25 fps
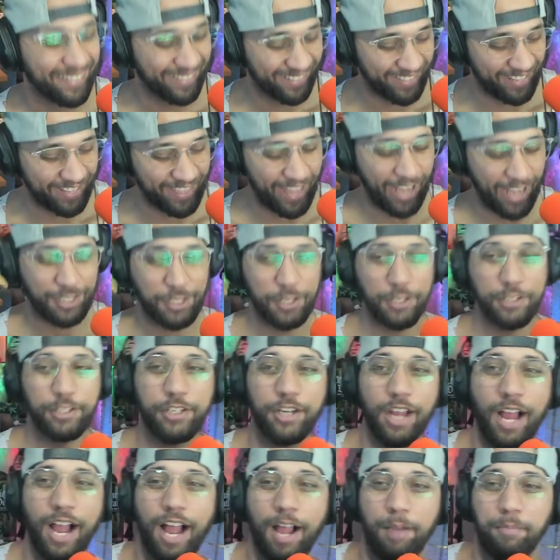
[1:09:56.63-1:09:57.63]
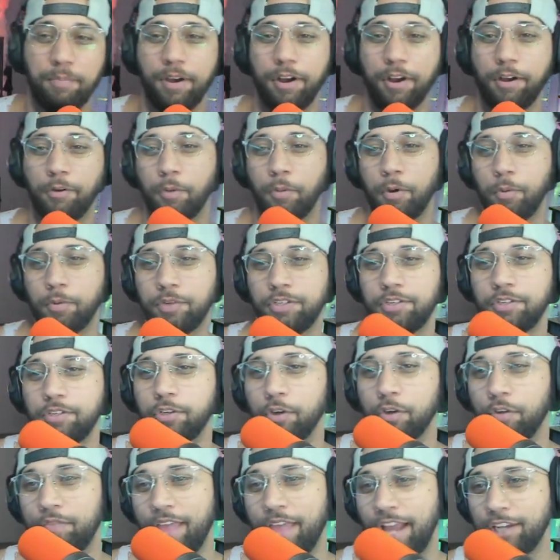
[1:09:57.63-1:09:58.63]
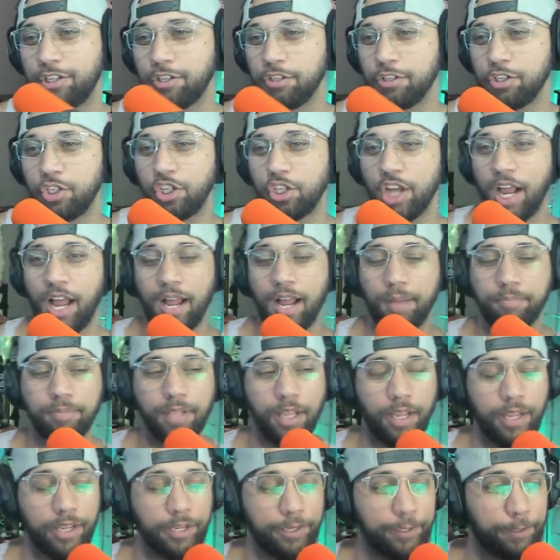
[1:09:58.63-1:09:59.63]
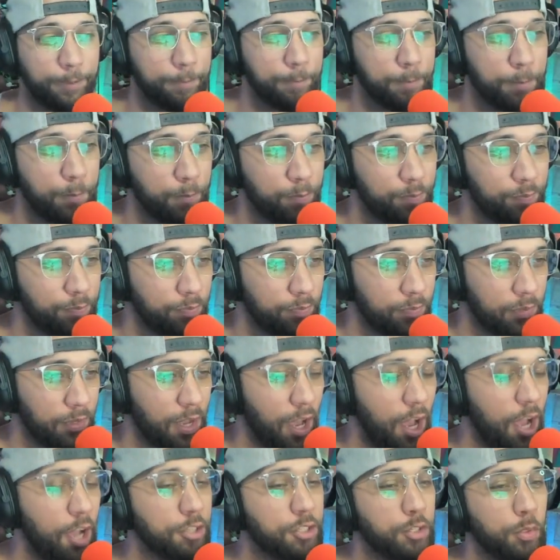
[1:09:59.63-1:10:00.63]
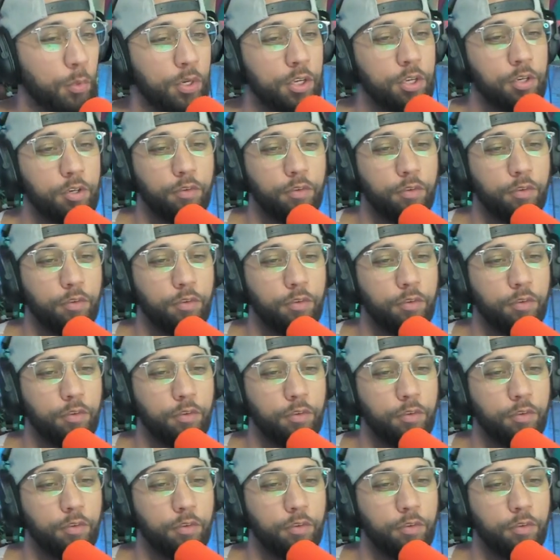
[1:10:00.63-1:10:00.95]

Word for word: like that's your job, bro. What would you do if that's your job? Like, oh, so what do you do